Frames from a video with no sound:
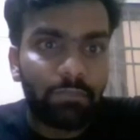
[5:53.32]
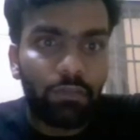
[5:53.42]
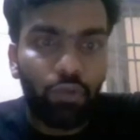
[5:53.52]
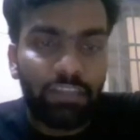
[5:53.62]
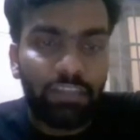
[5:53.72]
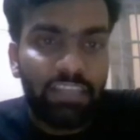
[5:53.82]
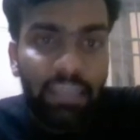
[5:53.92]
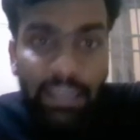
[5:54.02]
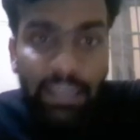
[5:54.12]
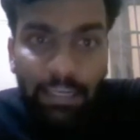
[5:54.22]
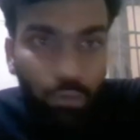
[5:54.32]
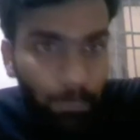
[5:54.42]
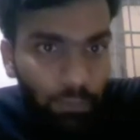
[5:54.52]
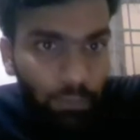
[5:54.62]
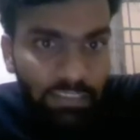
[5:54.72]
so you can see create a new
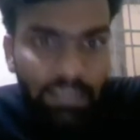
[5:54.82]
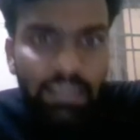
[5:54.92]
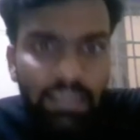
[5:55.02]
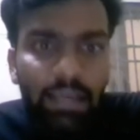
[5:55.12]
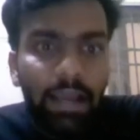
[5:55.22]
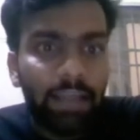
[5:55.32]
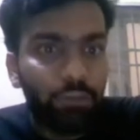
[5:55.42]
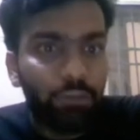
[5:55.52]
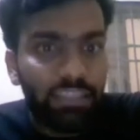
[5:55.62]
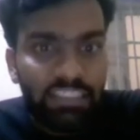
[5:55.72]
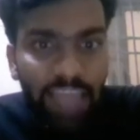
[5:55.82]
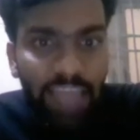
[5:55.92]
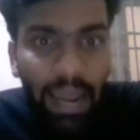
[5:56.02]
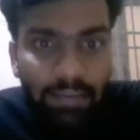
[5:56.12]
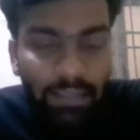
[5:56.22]
repository, and you can just
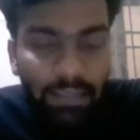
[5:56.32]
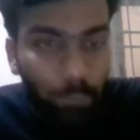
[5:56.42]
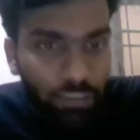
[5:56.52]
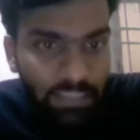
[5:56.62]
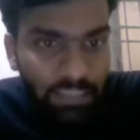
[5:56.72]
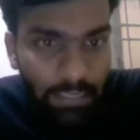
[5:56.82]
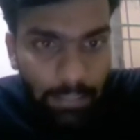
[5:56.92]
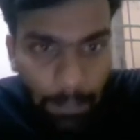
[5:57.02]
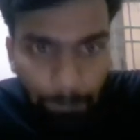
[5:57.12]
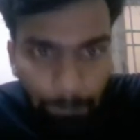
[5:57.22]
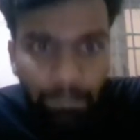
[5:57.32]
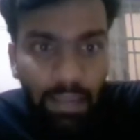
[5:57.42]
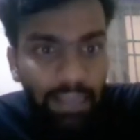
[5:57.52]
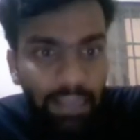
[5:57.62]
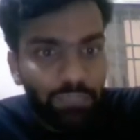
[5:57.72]
add the repository name
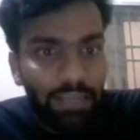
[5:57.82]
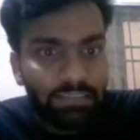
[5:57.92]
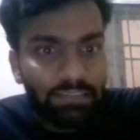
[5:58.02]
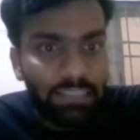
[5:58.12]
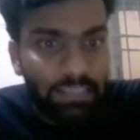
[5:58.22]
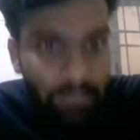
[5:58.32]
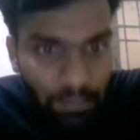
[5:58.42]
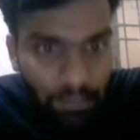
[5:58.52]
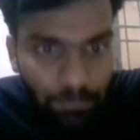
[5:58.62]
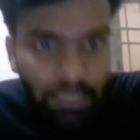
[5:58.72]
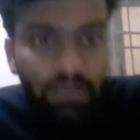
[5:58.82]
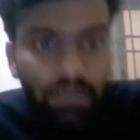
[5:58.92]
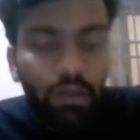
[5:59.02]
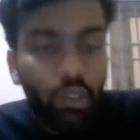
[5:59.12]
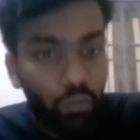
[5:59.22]
and as well as the description.
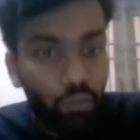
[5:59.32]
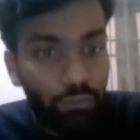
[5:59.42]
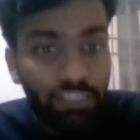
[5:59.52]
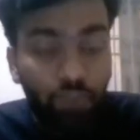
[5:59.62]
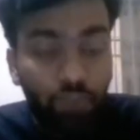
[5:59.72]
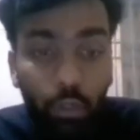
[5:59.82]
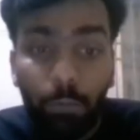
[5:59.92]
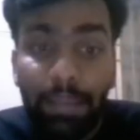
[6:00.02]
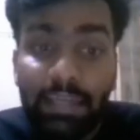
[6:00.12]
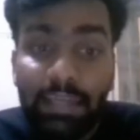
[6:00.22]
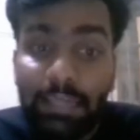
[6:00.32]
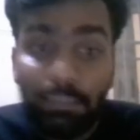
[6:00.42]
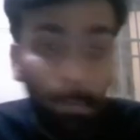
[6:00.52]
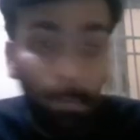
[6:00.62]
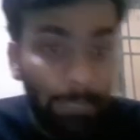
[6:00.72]
So if you just want to make it as
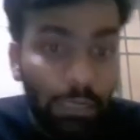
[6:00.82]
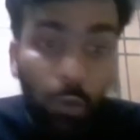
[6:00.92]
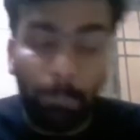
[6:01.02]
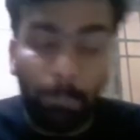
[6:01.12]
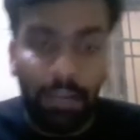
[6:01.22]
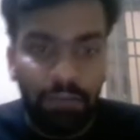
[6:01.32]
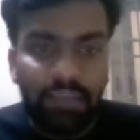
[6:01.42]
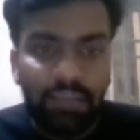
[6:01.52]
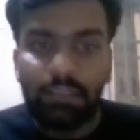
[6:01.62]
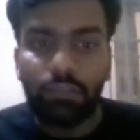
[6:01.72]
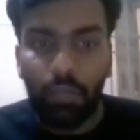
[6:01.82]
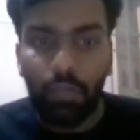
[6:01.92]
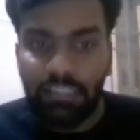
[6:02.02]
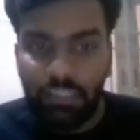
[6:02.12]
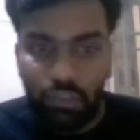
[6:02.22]
public or private, so you can
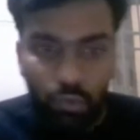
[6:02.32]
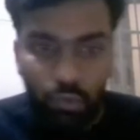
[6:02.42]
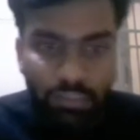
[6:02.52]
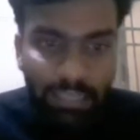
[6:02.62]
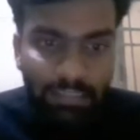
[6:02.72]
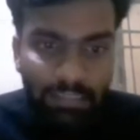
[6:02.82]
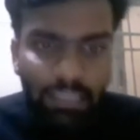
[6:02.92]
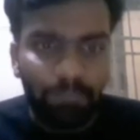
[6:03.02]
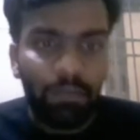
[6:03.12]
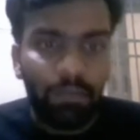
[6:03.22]
just choose that thing